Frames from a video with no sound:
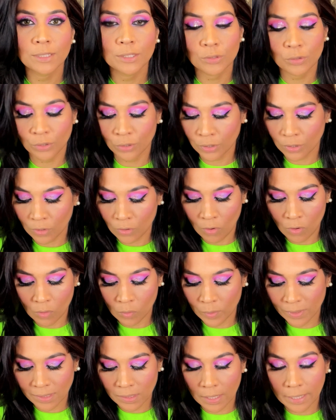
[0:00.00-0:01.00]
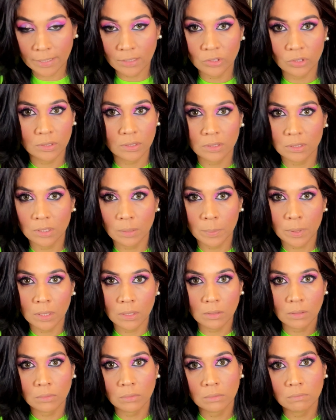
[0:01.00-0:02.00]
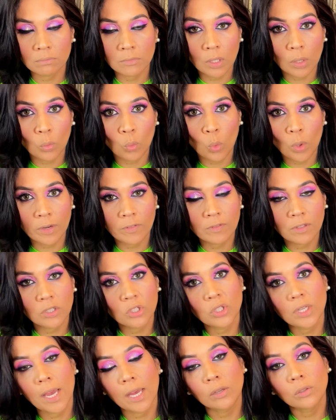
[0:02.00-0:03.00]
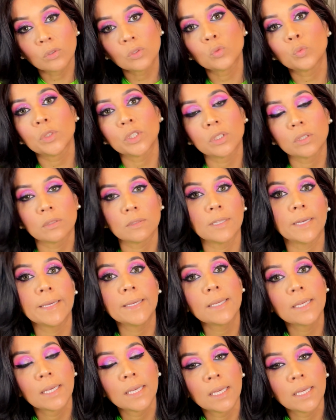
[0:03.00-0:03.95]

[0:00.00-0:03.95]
so you can always like just dip it into one of the shadows which you like.